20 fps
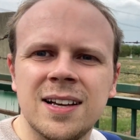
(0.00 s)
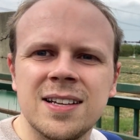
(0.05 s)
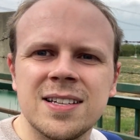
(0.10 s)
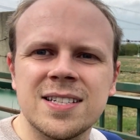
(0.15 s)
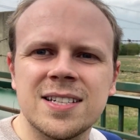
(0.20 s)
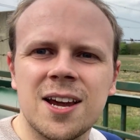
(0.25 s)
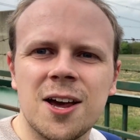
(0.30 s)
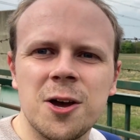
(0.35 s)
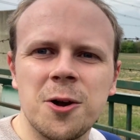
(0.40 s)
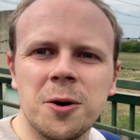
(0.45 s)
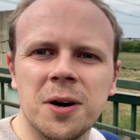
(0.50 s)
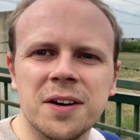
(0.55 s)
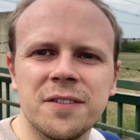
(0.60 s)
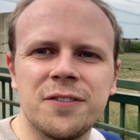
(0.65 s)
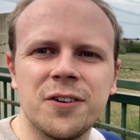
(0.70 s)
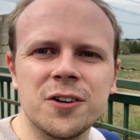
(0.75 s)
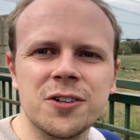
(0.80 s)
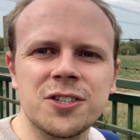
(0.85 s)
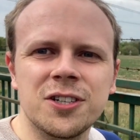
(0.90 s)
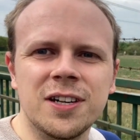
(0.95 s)
So
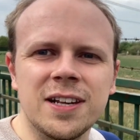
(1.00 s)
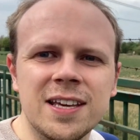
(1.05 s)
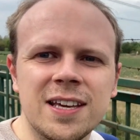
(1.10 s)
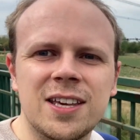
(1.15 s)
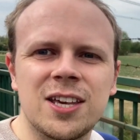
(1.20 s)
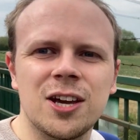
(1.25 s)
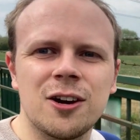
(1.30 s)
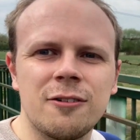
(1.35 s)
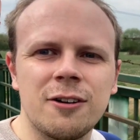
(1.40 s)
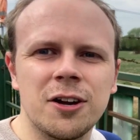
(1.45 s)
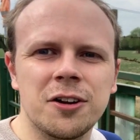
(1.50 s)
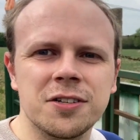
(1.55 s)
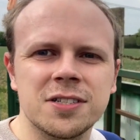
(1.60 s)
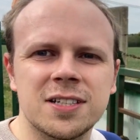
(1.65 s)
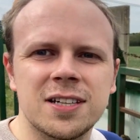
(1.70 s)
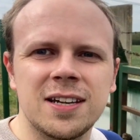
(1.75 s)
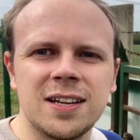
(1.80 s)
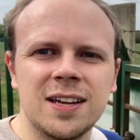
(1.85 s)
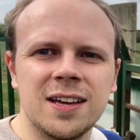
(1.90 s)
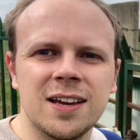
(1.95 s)
unfortunately,
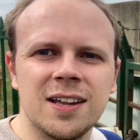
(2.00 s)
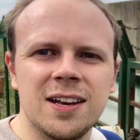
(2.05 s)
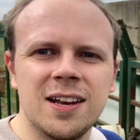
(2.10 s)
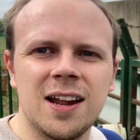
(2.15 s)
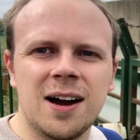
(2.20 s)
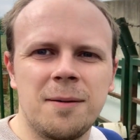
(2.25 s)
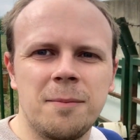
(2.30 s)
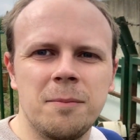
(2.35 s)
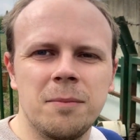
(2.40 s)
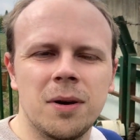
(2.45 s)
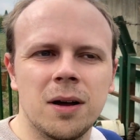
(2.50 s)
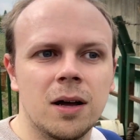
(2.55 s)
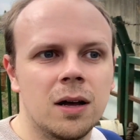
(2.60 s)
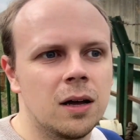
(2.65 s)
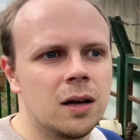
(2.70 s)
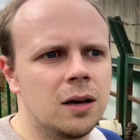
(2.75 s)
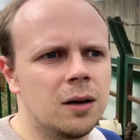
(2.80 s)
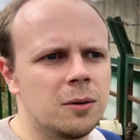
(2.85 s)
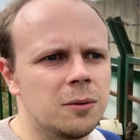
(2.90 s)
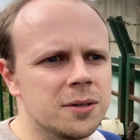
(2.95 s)
curiosity
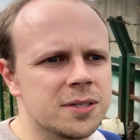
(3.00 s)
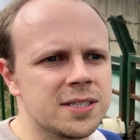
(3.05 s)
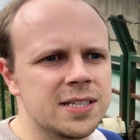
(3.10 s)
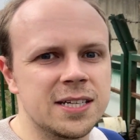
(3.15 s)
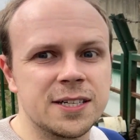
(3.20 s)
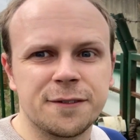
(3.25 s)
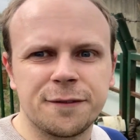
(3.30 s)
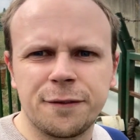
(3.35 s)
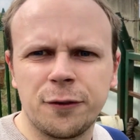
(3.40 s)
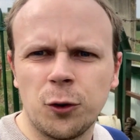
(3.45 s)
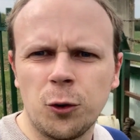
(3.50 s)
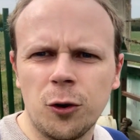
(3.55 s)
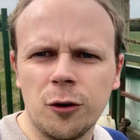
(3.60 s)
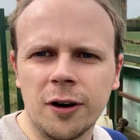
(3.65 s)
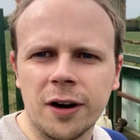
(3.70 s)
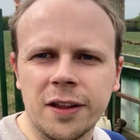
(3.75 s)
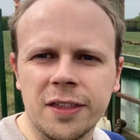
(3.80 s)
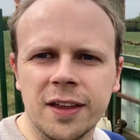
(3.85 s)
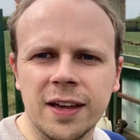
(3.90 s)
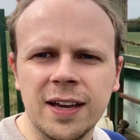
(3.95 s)
number, what's this,
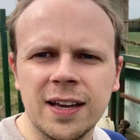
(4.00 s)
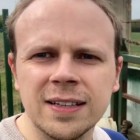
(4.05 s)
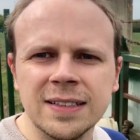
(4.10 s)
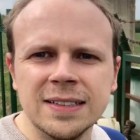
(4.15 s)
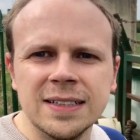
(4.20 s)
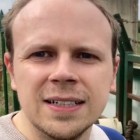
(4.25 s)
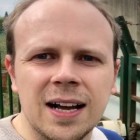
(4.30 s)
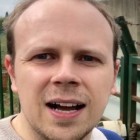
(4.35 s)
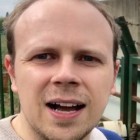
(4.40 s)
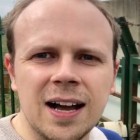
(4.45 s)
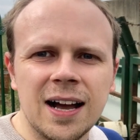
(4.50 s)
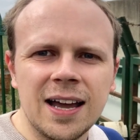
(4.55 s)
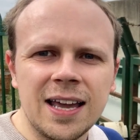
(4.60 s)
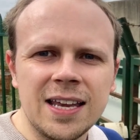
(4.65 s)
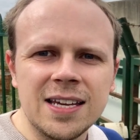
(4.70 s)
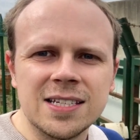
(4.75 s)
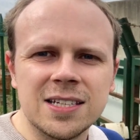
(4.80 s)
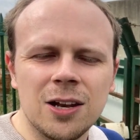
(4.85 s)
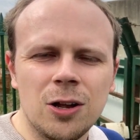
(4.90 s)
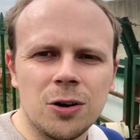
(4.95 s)
4 I think,
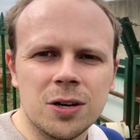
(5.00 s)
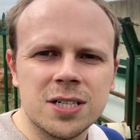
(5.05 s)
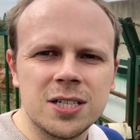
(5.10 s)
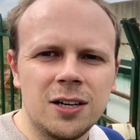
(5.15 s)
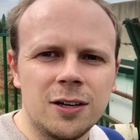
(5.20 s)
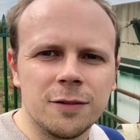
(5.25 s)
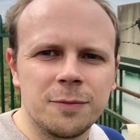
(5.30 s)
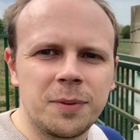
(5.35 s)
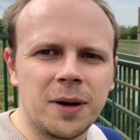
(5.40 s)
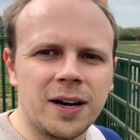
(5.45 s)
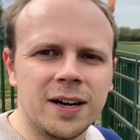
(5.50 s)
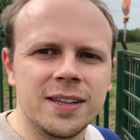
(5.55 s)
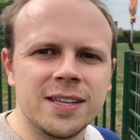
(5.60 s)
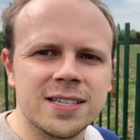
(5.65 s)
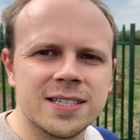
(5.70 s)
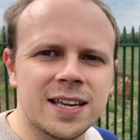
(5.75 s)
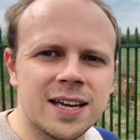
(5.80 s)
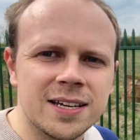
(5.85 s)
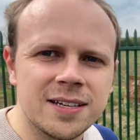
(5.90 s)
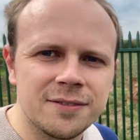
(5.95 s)
is locked off behind
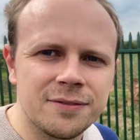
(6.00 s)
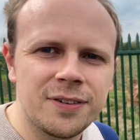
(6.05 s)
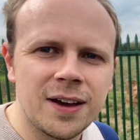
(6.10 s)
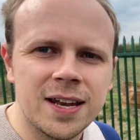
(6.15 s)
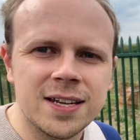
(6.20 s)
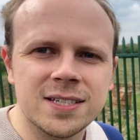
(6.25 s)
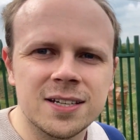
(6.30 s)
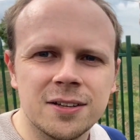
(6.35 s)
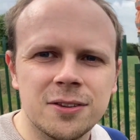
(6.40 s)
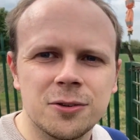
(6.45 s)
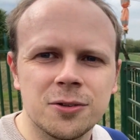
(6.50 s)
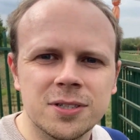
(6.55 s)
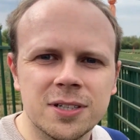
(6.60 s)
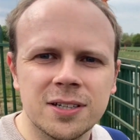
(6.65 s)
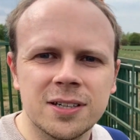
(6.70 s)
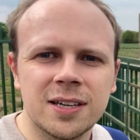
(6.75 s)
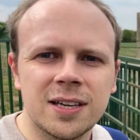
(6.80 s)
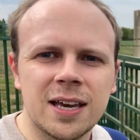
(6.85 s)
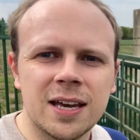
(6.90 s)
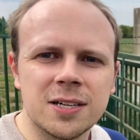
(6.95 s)
this gate and fence. I thought
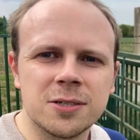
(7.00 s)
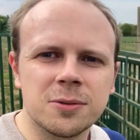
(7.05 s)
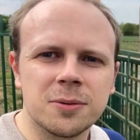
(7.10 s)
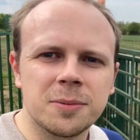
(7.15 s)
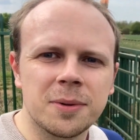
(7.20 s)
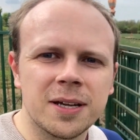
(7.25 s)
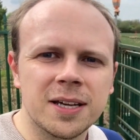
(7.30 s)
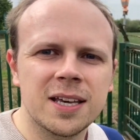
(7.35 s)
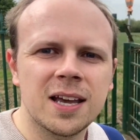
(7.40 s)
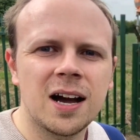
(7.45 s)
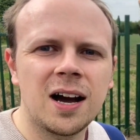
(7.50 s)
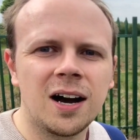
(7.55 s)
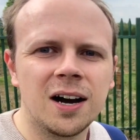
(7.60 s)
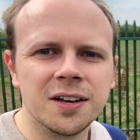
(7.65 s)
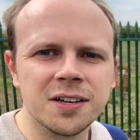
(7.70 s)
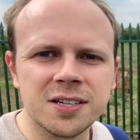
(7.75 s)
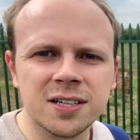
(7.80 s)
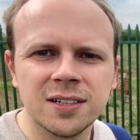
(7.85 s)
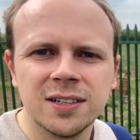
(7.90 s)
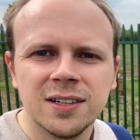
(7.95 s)
I could get to it, but I
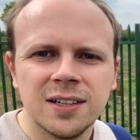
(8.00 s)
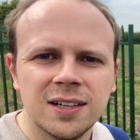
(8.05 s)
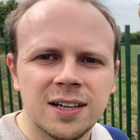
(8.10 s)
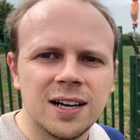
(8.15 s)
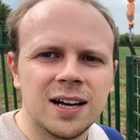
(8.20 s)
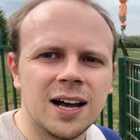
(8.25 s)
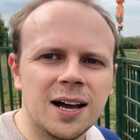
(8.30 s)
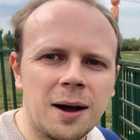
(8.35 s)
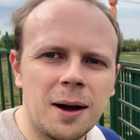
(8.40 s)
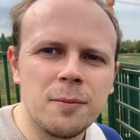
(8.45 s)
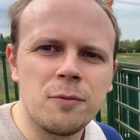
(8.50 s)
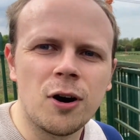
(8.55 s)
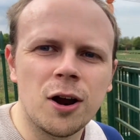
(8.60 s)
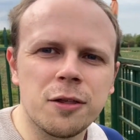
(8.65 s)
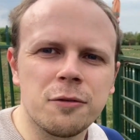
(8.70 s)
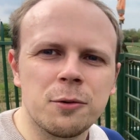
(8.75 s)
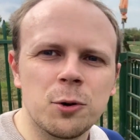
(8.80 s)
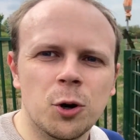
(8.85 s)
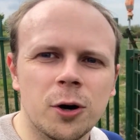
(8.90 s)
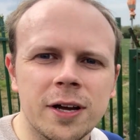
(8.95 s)
can't. I'm
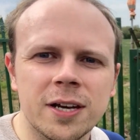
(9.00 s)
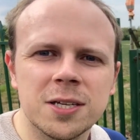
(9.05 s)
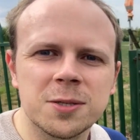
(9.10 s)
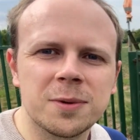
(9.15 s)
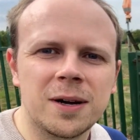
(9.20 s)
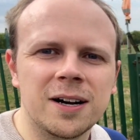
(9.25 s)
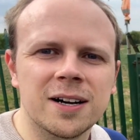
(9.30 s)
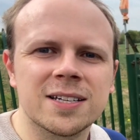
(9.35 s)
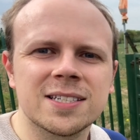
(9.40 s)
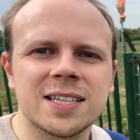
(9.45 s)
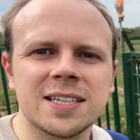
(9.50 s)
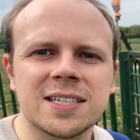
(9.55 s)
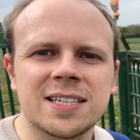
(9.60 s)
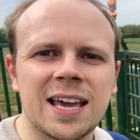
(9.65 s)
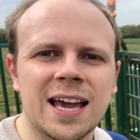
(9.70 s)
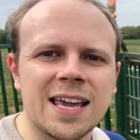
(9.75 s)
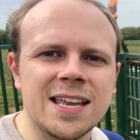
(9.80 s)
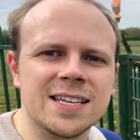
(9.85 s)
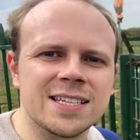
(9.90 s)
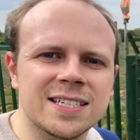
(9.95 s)
rather annoyed as well because this
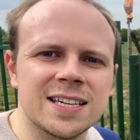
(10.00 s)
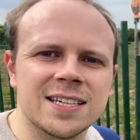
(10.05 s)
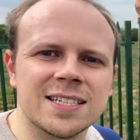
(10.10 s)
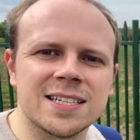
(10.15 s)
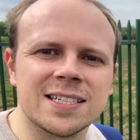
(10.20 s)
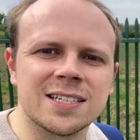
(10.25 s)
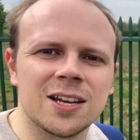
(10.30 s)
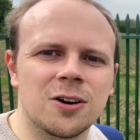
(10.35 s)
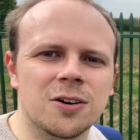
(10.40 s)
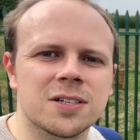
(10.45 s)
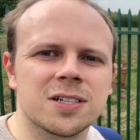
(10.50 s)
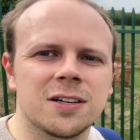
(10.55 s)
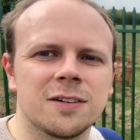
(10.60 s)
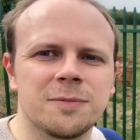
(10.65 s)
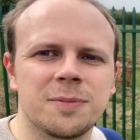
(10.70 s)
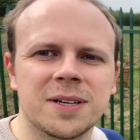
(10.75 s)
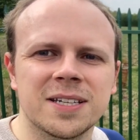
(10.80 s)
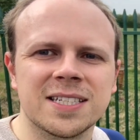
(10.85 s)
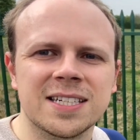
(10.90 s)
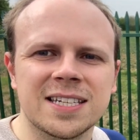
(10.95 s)
gate says it's locked
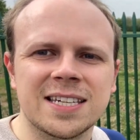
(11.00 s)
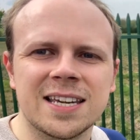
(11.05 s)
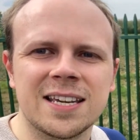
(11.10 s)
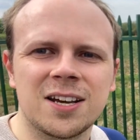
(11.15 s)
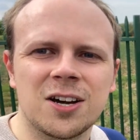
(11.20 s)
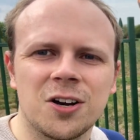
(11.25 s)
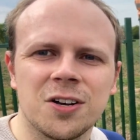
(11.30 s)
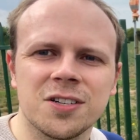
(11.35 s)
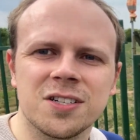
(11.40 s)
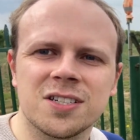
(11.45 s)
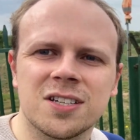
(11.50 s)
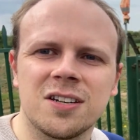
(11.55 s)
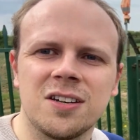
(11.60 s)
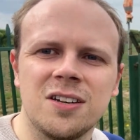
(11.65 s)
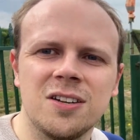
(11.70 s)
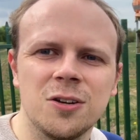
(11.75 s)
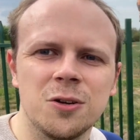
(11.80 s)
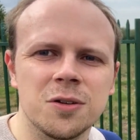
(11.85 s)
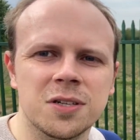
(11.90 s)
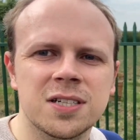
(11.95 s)
off because it's in
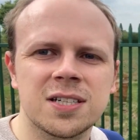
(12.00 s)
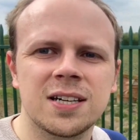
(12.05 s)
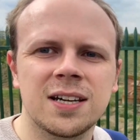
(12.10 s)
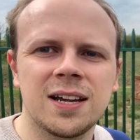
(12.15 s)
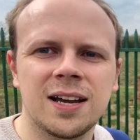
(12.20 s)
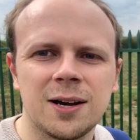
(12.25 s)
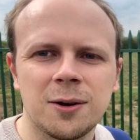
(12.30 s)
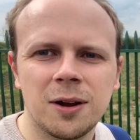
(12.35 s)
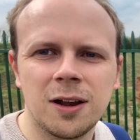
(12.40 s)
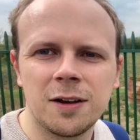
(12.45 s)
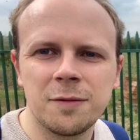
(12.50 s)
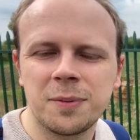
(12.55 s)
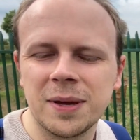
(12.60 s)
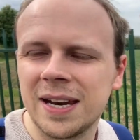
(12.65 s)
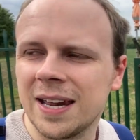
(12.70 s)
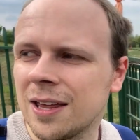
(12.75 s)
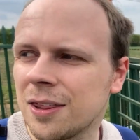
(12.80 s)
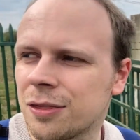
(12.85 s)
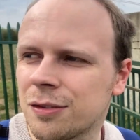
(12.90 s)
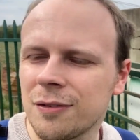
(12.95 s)
constant use. Well, I've
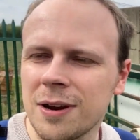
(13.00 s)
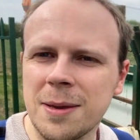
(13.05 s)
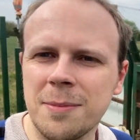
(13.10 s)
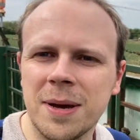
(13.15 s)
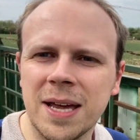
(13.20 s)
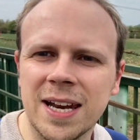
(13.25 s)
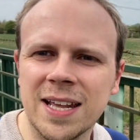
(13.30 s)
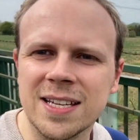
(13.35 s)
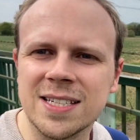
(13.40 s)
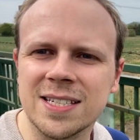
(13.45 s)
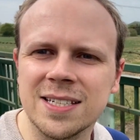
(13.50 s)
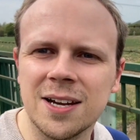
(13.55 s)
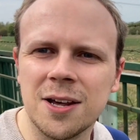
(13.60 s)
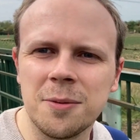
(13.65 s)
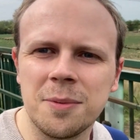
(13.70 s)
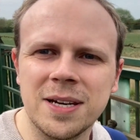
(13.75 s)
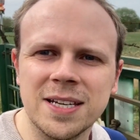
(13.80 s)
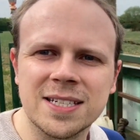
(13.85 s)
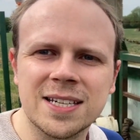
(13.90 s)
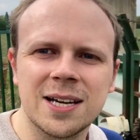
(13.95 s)
been here 3 minutes and
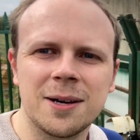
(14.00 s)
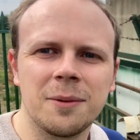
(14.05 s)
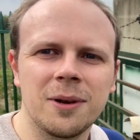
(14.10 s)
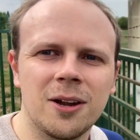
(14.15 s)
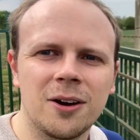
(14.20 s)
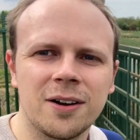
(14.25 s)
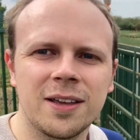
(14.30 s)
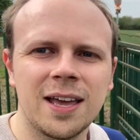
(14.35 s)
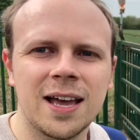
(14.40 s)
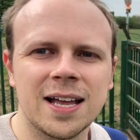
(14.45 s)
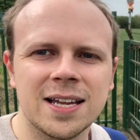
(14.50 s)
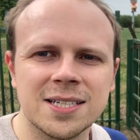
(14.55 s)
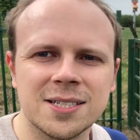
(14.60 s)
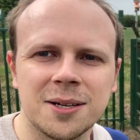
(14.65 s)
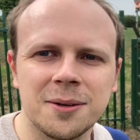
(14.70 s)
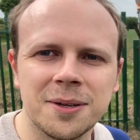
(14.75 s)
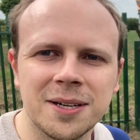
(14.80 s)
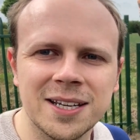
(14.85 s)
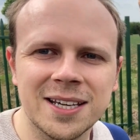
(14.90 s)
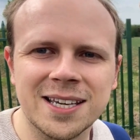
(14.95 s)
nobody's come along yet,
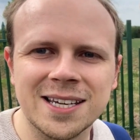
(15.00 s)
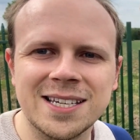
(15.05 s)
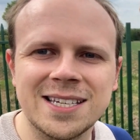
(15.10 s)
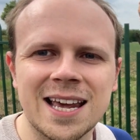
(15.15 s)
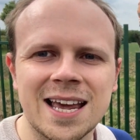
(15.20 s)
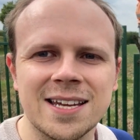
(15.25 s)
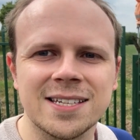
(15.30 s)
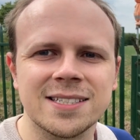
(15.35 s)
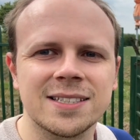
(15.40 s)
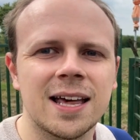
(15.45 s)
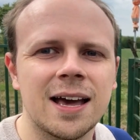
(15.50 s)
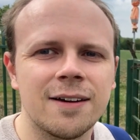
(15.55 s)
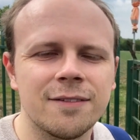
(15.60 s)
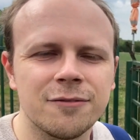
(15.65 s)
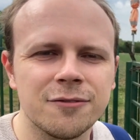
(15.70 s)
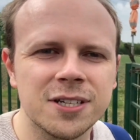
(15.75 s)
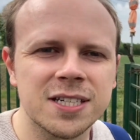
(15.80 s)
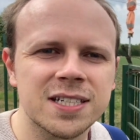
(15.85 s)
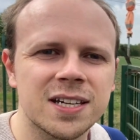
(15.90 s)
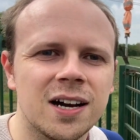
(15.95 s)
so I'm going to contest that
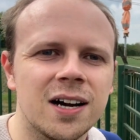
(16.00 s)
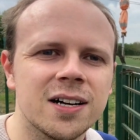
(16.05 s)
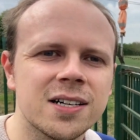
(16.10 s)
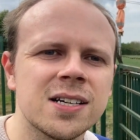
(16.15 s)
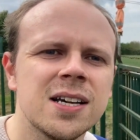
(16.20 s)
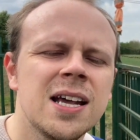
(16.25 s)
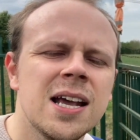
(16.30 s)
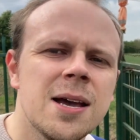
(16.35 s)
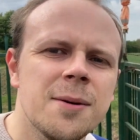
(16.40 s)
for a start.